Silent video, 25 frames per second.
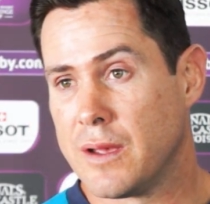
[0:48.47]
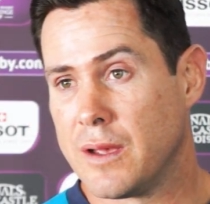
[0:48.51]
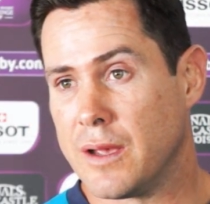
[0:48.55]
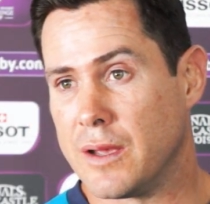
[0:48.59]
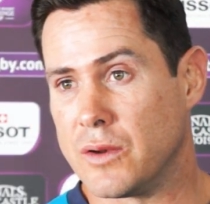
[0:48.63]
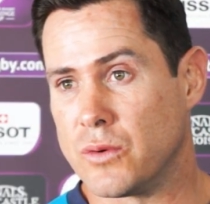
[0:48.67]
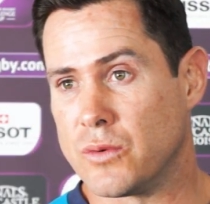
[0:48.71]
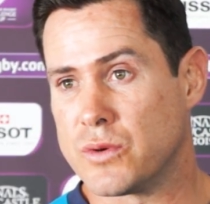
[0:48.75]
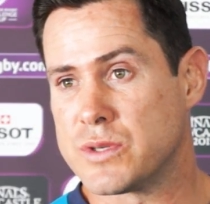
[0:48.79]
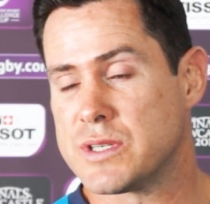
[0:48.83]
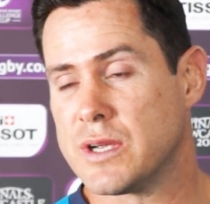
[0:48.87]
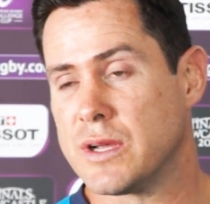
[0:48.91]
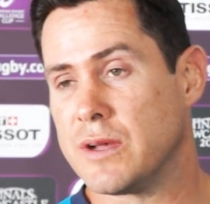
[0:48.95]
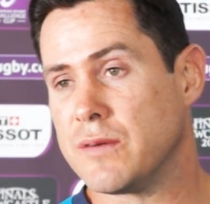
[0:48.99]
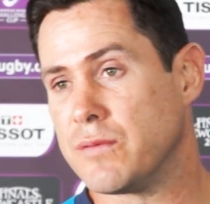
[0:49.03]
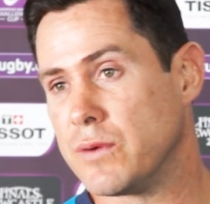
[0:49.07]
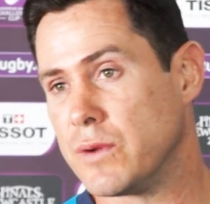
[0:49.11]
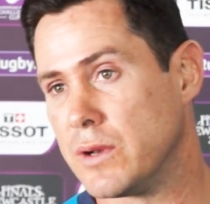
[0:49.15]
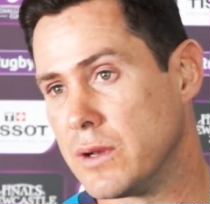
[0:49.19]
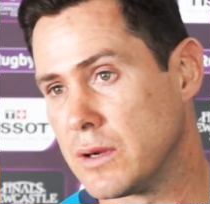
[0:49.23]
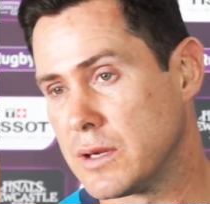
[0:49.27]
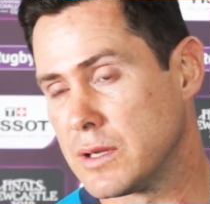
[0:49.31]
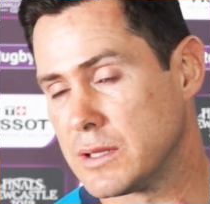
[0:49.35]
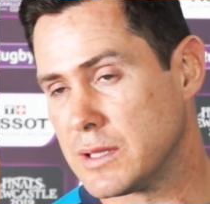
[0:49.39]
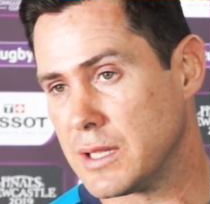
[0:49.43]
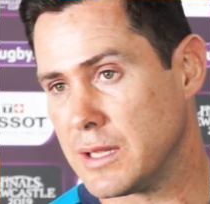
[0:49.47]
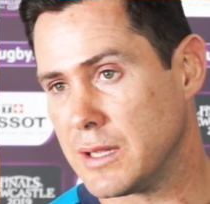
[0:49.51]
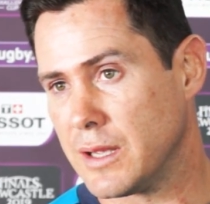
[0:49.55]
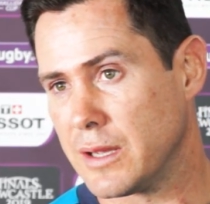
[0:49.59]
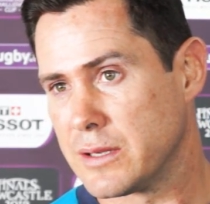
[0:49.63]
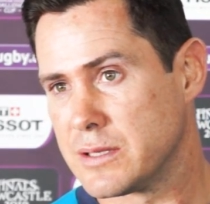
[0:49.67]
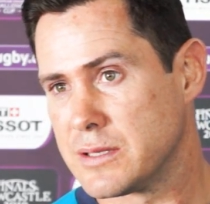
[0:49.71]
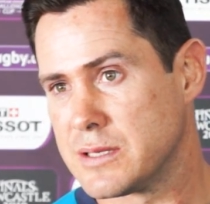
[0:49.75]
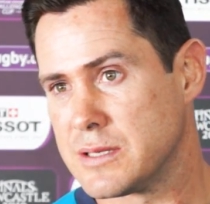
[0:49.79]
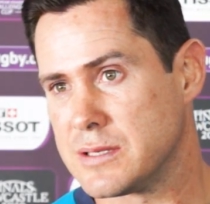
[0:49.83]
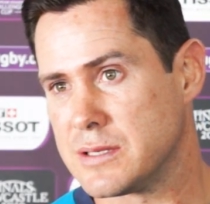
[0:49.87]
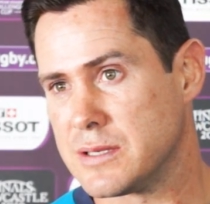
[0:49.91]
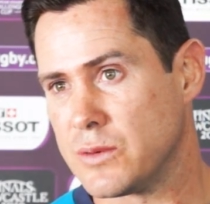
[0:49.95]
and also if we look at the
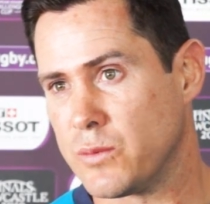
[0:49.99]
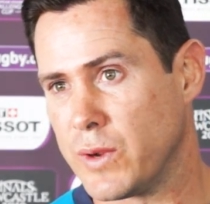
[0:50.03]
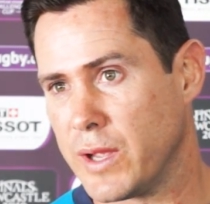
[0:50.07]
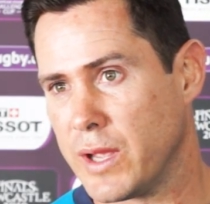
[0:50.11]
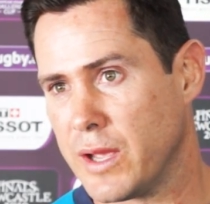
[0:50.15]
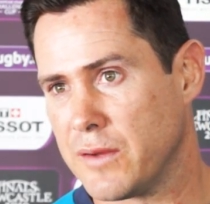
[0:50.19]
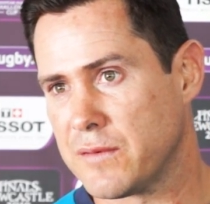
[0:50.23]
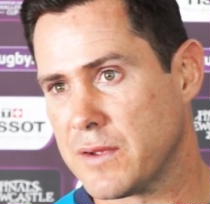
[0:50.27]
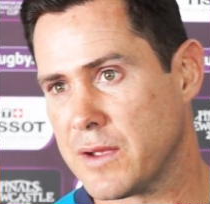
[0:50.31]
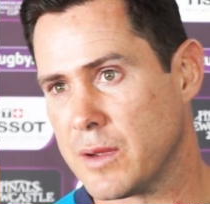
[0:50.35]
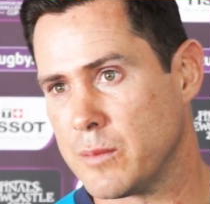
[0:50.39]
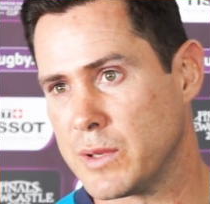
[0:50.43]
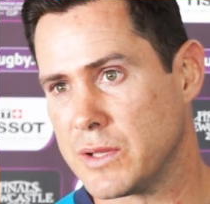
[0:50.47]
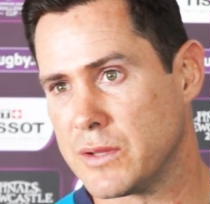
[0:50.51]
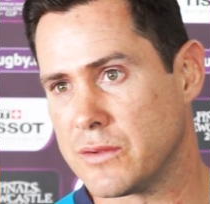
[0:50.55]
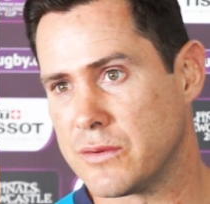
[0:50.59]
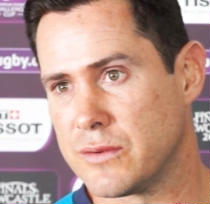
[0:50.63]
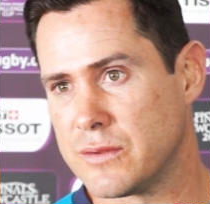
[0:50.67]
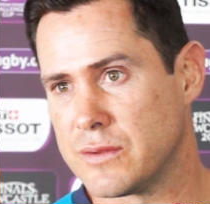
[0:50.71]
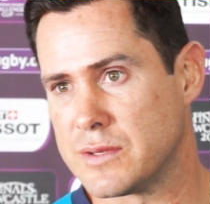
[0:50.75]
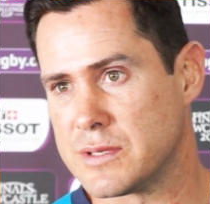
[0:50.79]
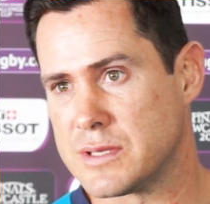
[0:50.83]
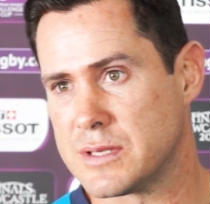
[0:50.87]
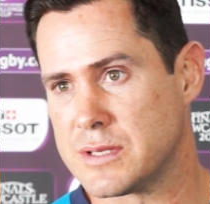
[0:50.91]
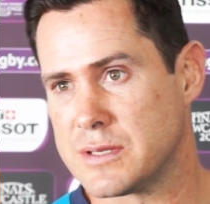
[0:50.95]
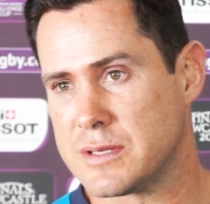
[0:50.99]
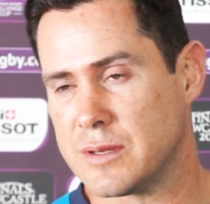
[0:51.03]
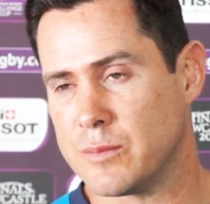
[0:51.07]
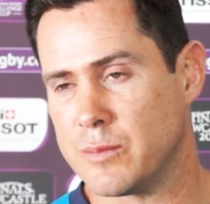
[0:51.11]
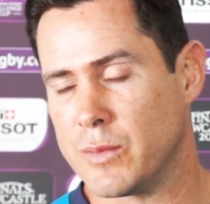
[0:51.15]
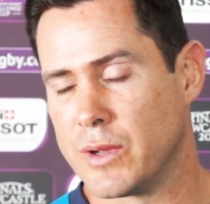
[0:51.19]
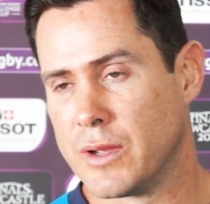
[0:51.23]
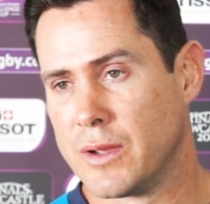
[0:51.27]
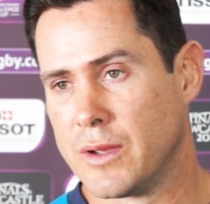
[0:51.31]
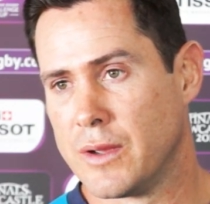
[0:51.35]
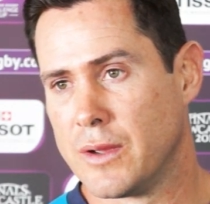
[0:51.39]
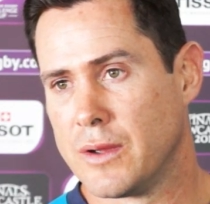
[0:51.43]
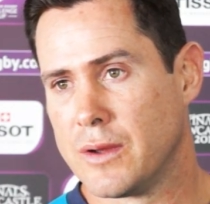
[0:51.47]
youngsters that we have coming through the system,
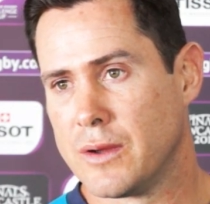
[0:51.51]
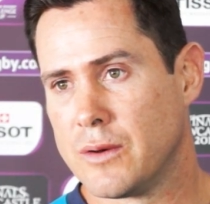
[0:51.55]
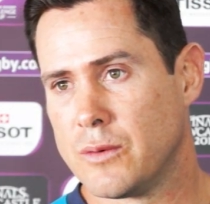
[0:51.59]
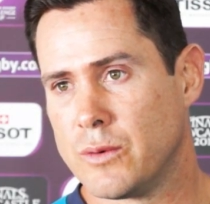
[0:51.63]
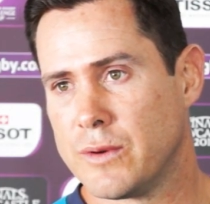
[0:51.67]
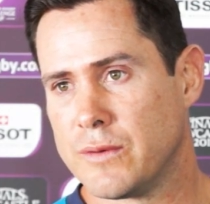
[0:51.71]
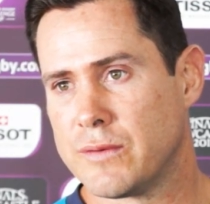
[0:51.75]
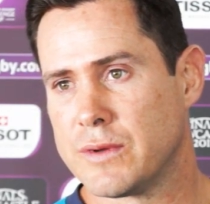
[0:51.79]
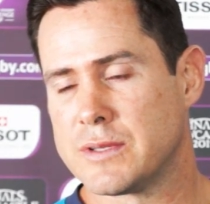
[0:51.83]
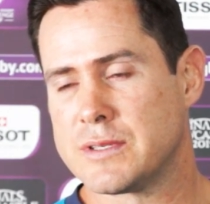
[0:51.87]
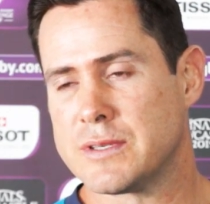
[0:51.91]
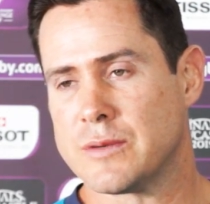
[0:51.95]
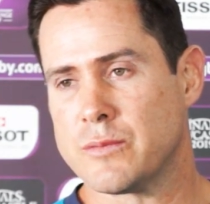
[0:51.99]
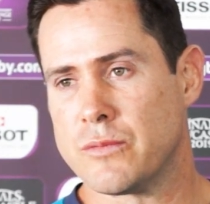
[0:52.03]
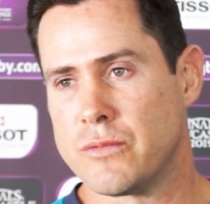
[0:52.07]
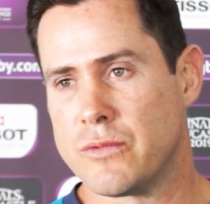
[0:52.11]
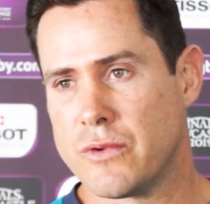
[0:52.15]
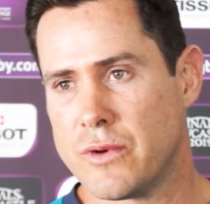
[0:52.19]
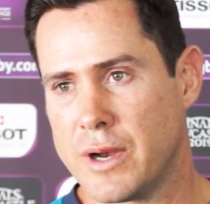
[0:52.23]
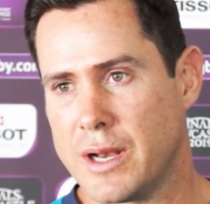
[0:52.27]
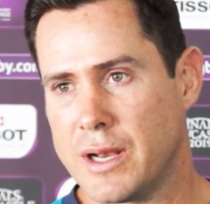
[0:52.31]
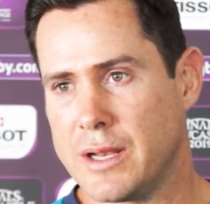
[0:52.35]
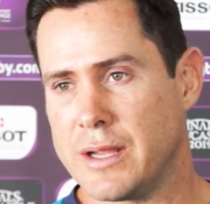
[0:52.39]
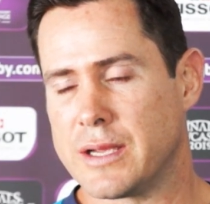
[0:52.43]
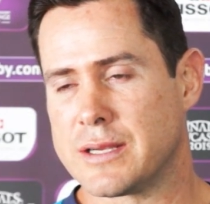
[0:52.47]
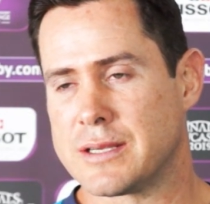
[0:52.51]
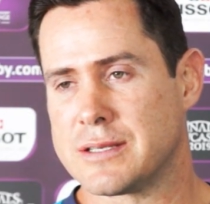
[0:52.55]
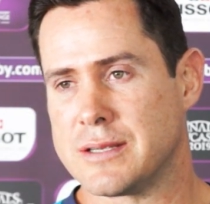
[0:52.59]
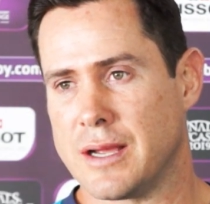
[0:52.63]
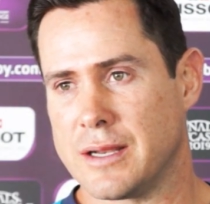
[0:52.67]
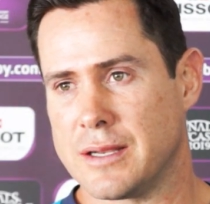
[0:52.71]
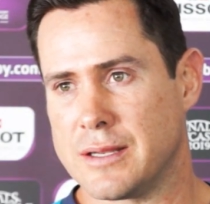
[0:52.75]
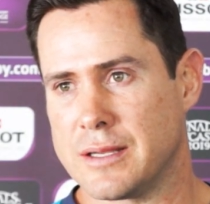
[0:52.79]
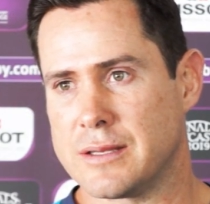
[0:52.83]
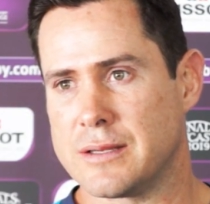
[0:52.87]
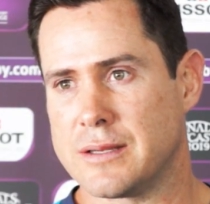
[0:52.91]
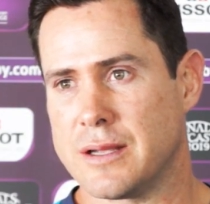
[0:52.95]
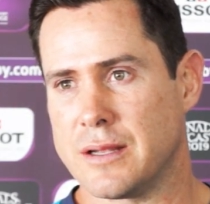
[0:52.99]
we've got some really
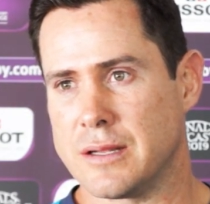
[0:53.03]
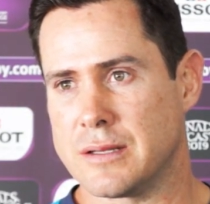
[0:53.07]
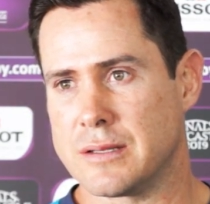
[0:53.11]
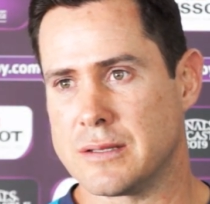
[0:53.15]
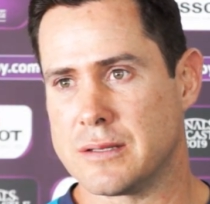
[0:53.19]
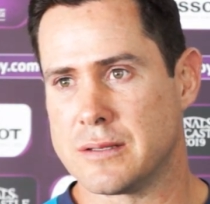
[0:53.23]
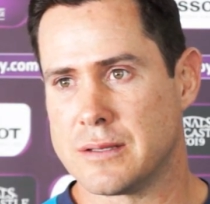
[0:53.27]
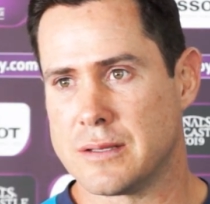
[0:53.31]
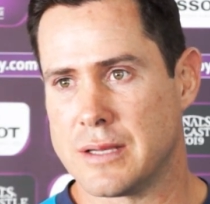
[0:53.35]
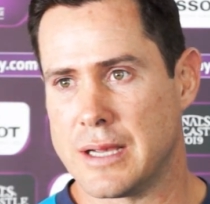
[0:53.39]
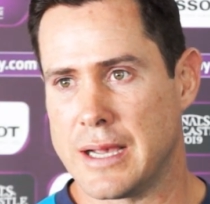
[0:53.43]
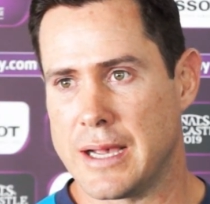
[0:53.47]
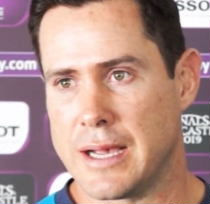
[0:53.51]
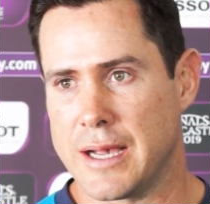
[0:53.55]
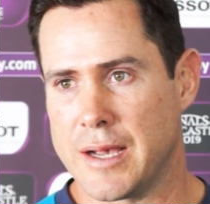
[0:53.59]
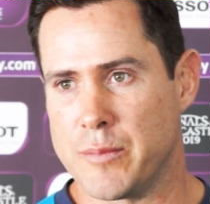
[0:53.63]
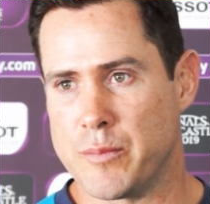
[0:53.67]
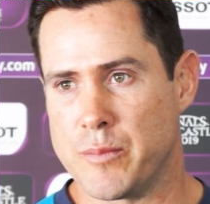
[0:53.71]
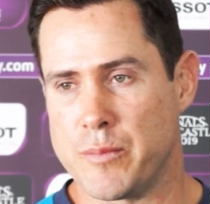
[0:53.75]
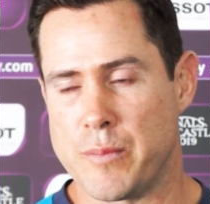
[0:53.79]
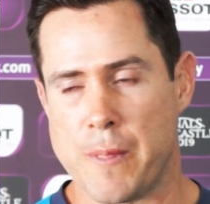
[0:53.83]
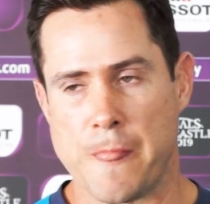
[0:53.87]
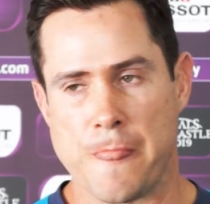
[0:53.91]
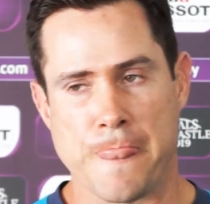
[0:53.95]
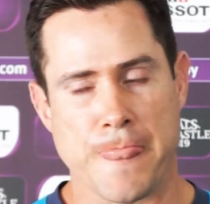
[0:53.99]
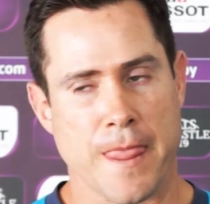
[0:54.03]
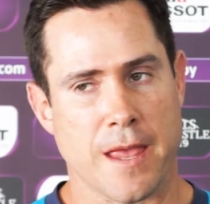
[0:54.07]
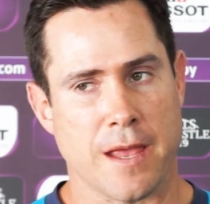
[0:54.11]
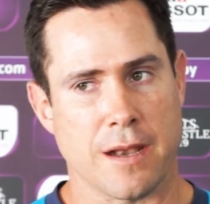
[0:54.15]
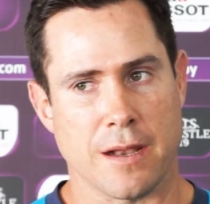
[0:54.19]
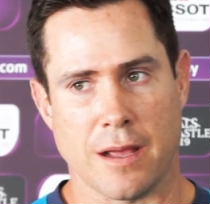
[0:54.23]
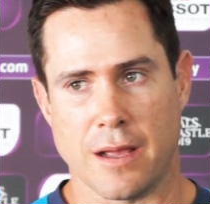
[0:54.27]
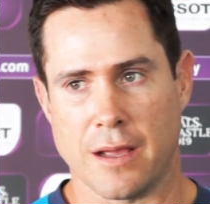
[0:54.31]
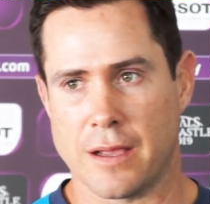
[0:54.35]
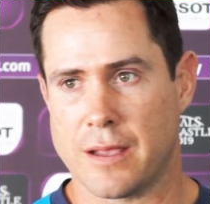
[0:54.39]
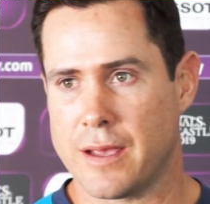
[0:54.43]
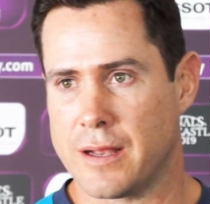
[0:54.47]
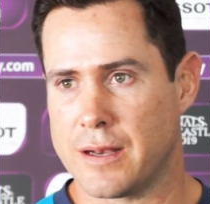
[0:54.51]
exciting talent in
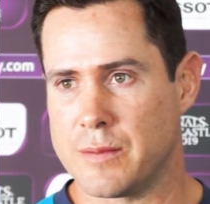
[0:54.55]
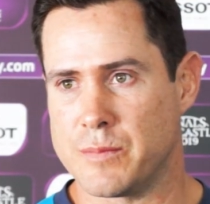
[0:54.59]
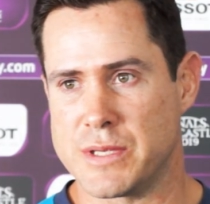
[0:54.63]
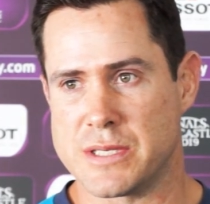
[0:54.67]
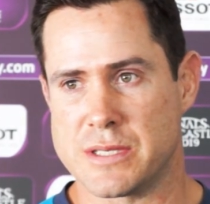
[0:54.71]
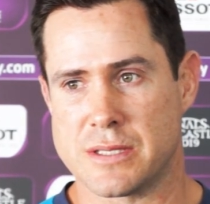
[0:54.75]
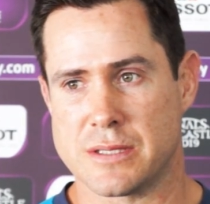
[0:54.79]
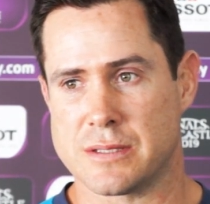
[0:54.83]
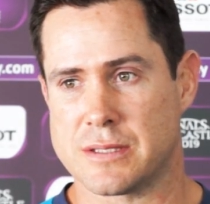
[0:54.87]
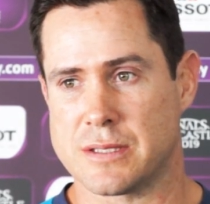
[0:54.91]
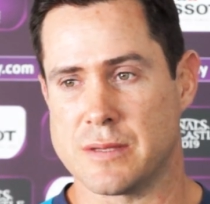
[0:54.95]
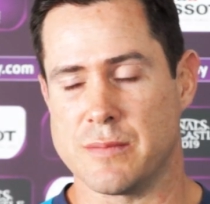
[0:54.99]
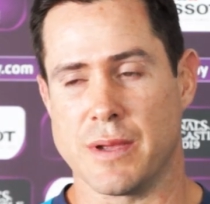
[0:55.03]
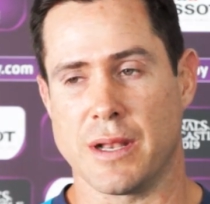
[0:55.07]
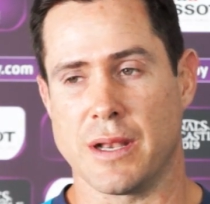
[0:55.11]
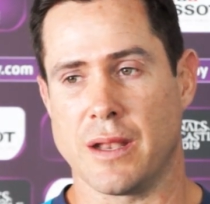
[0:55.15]
our academy system.